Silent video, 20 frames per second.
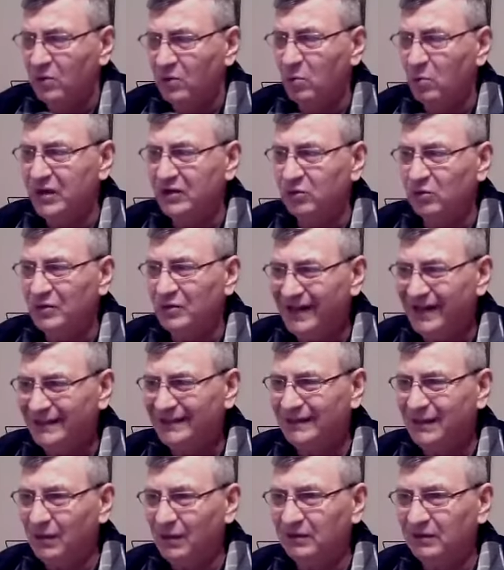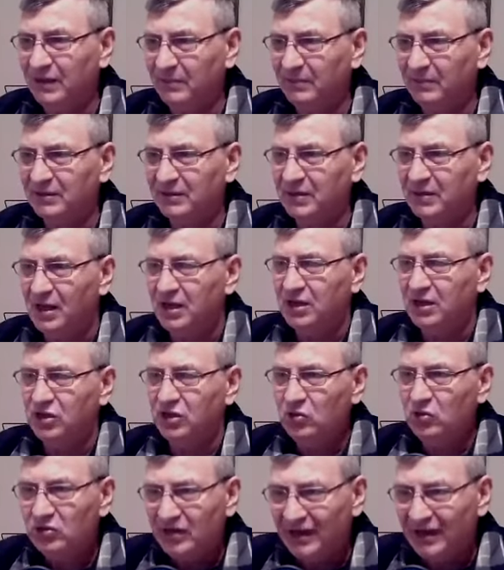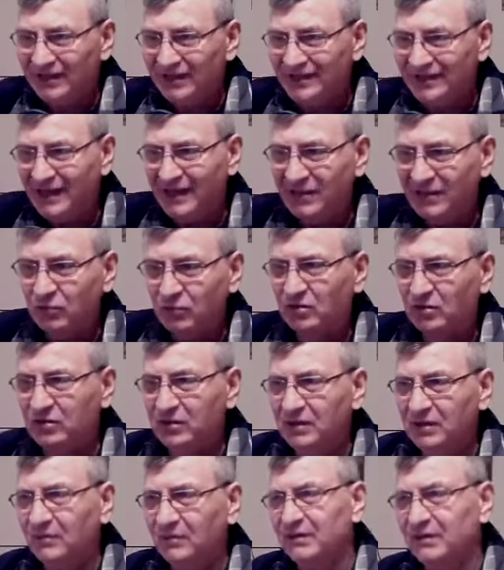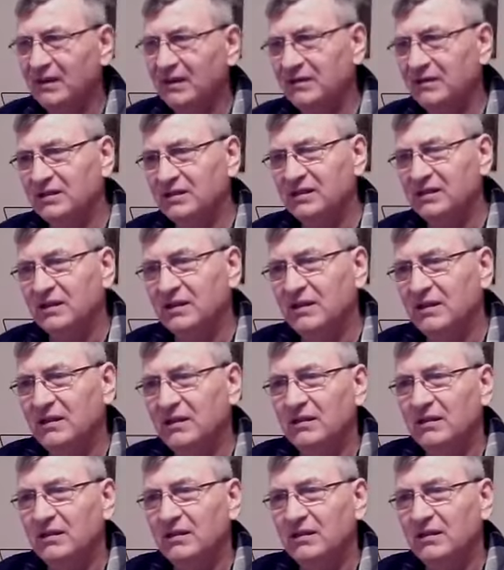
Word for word: When you cast out demons, you can say to the demon that is